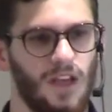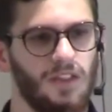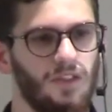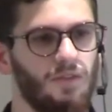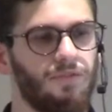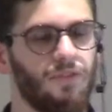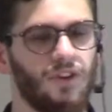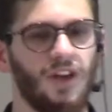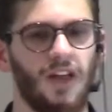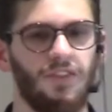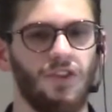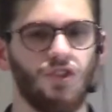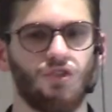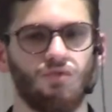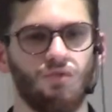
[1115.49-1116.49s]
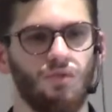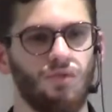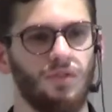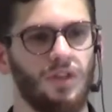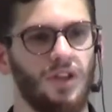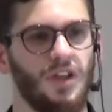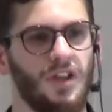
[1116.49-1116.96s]
They forgot this rule.
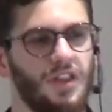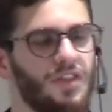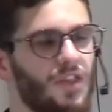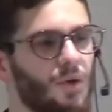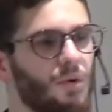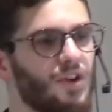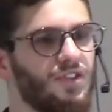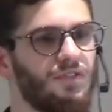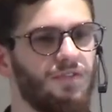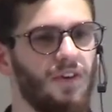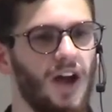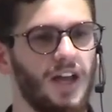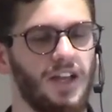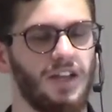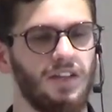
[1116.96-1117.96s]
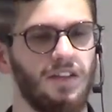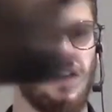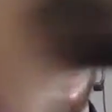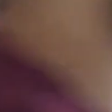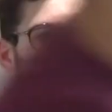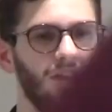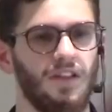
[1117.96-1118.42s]
They were divided.
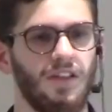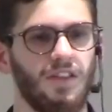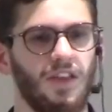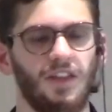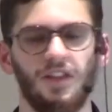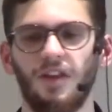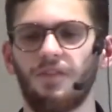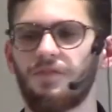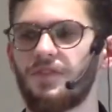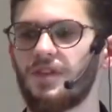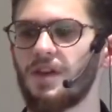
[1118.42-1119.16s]
They lived